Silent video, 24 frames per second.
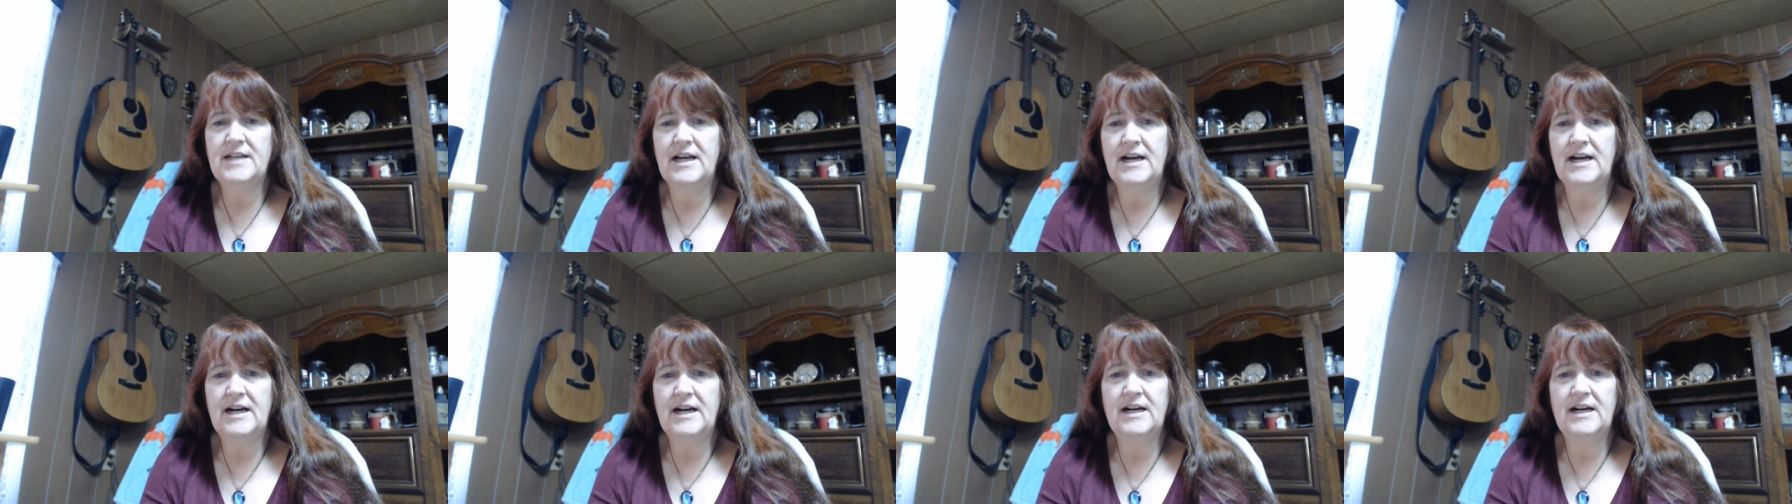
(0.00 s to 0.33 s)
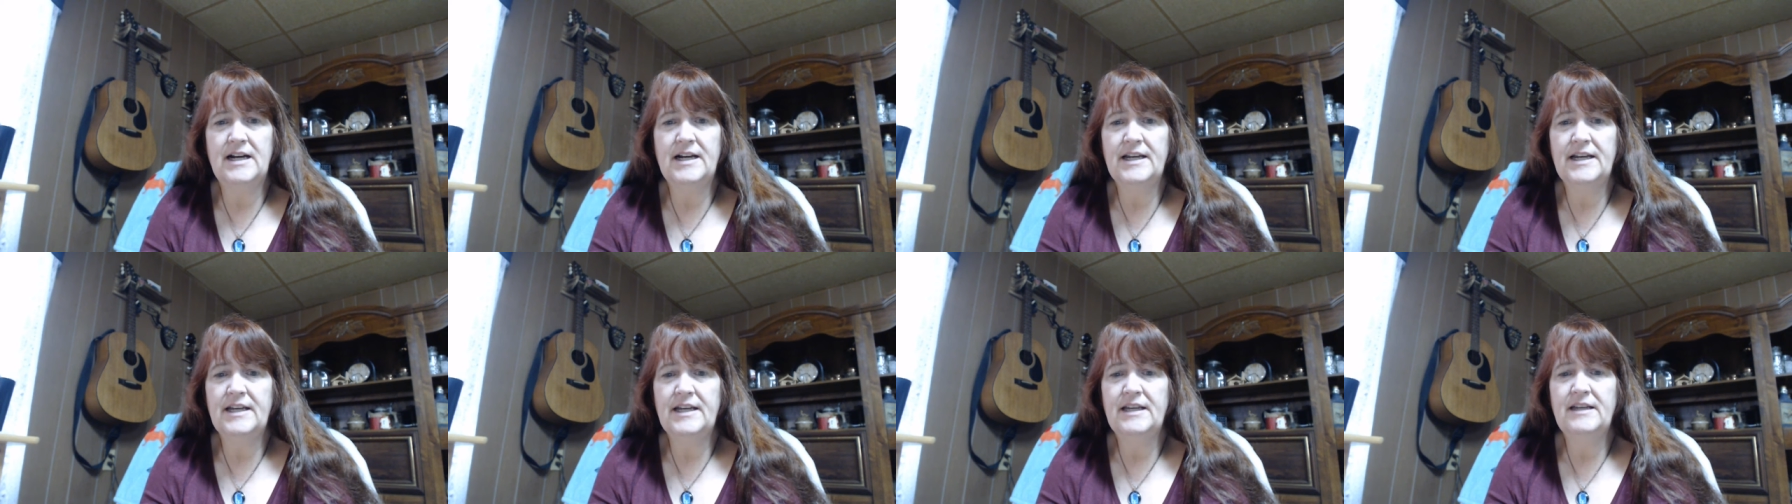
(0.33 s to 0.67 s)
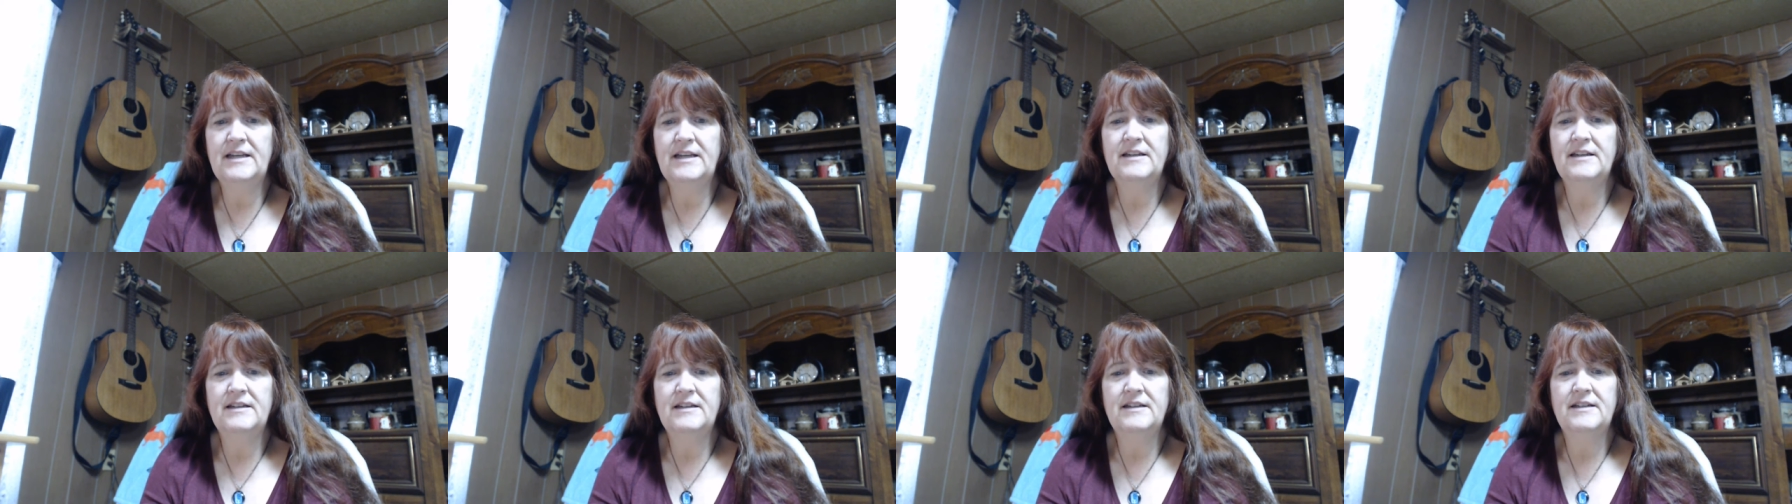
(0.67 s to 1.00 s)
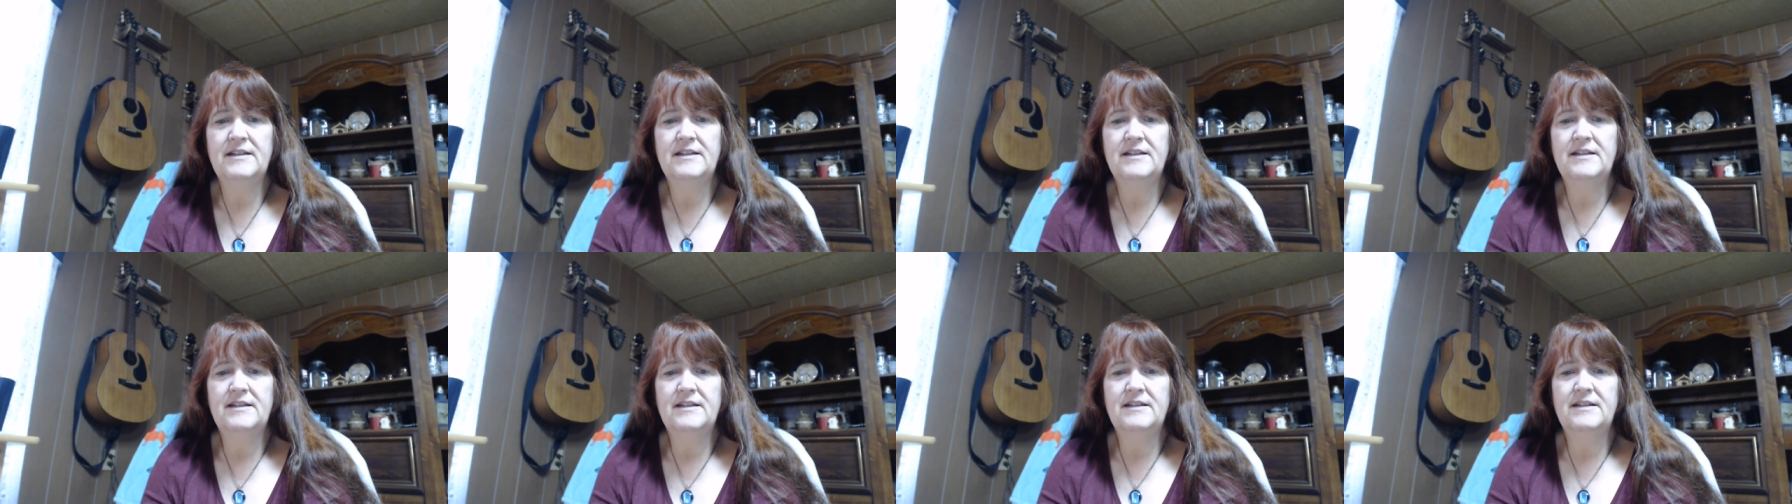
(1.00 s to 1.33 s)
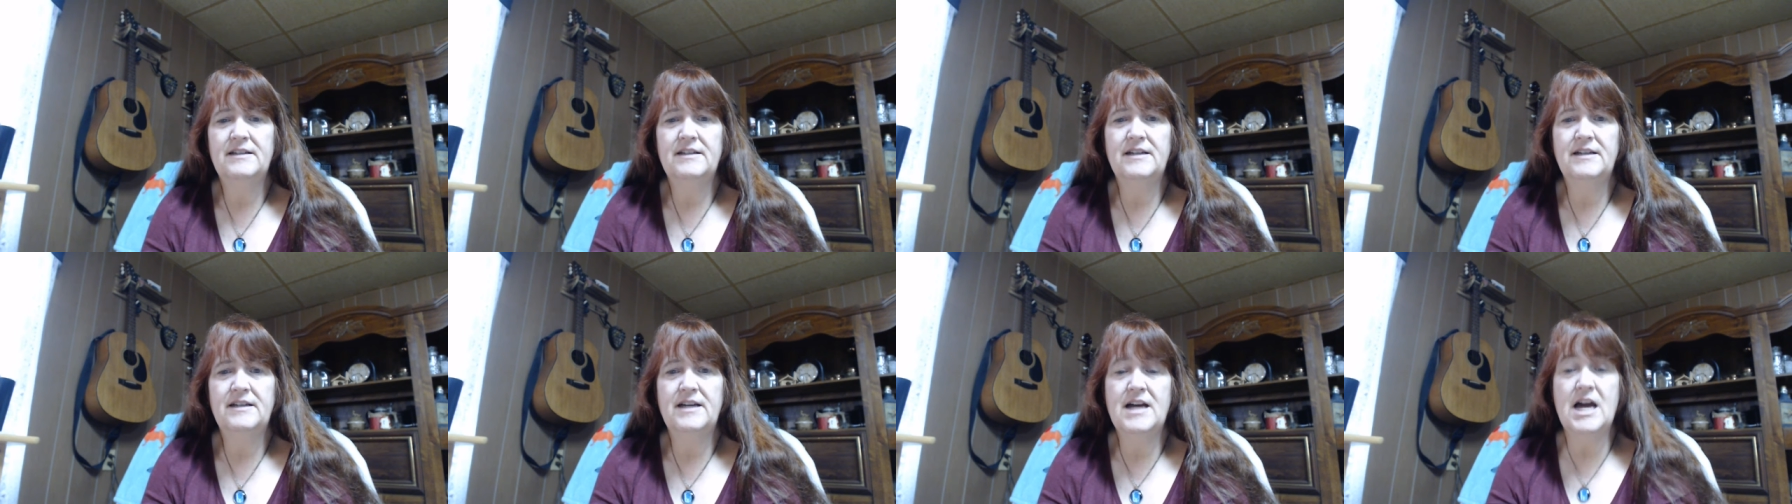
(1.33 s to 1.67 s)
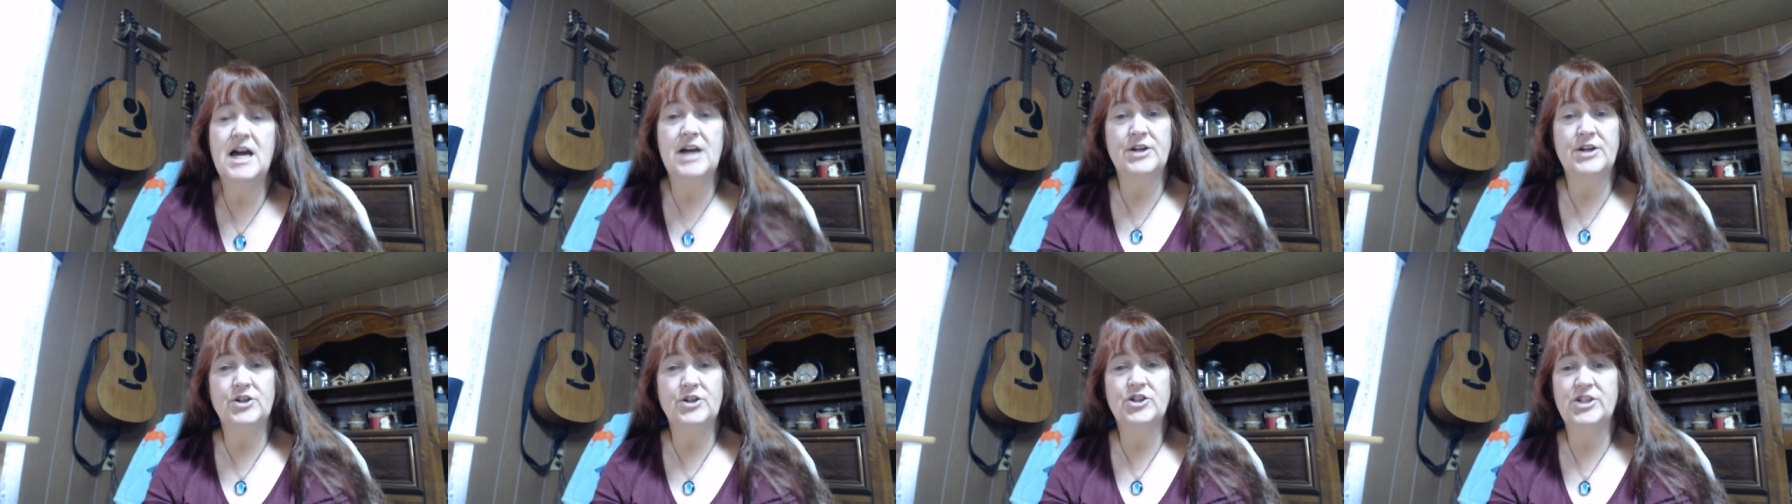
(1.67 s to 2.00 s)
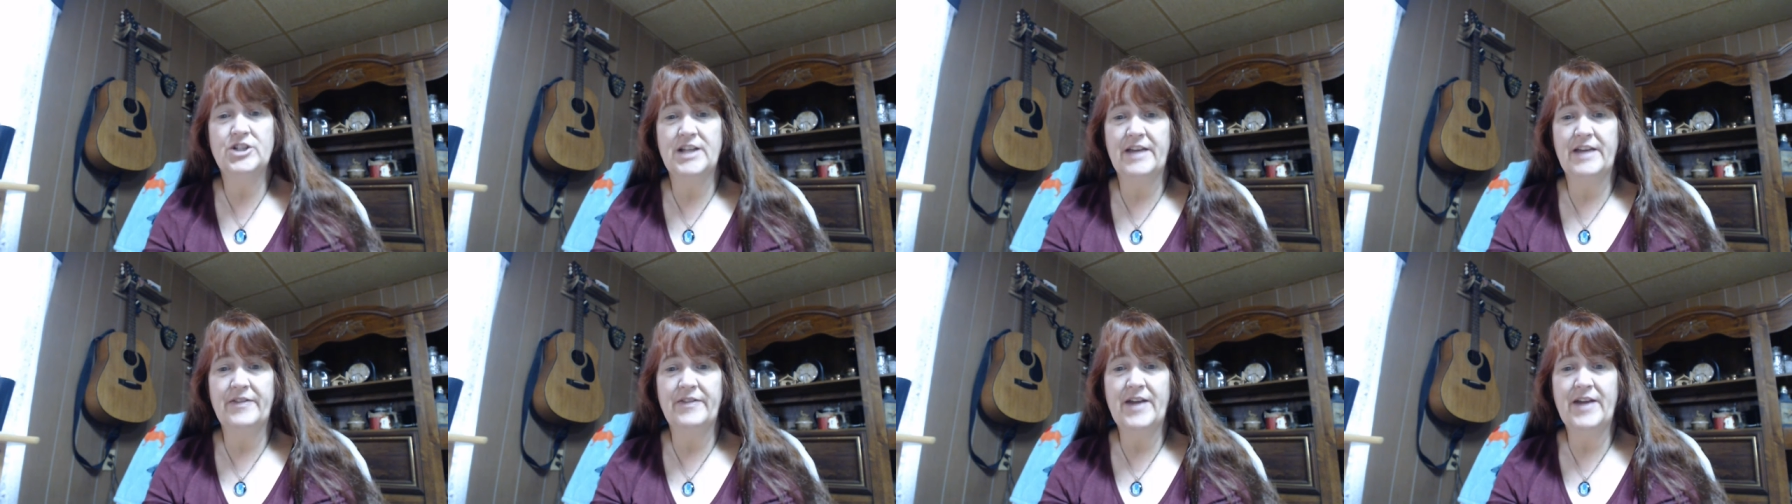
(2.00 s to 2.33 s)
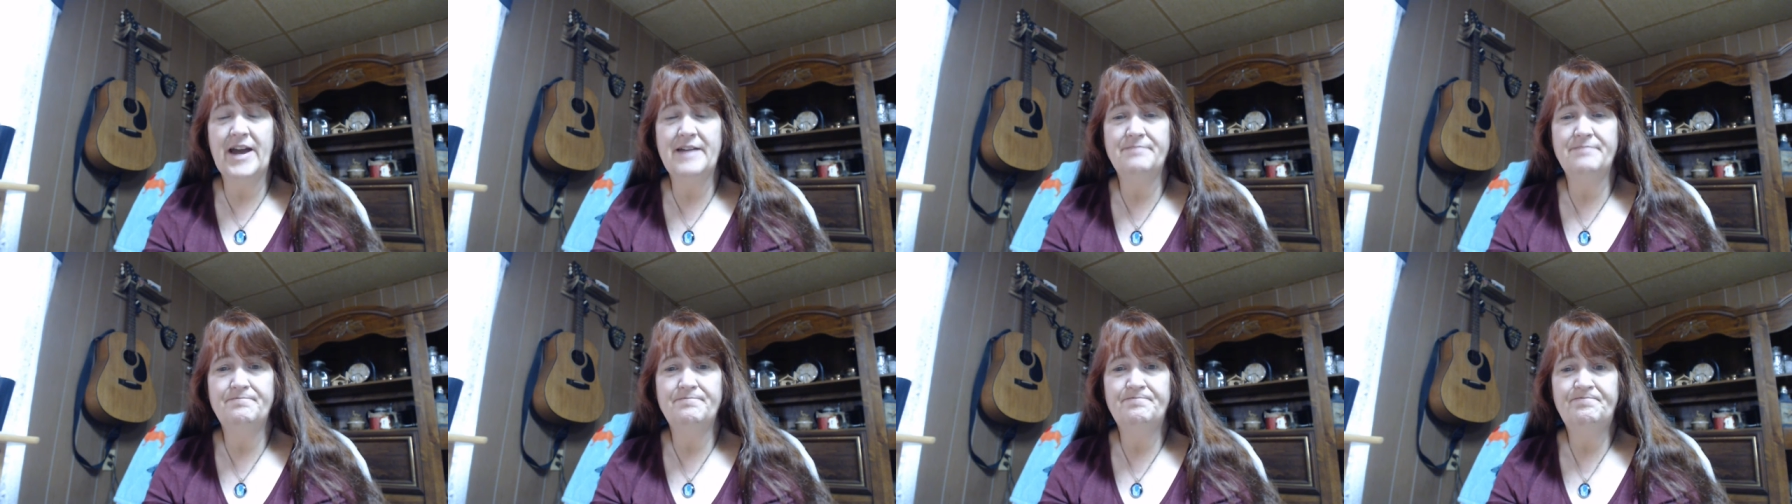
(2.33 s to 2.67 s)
I understand that.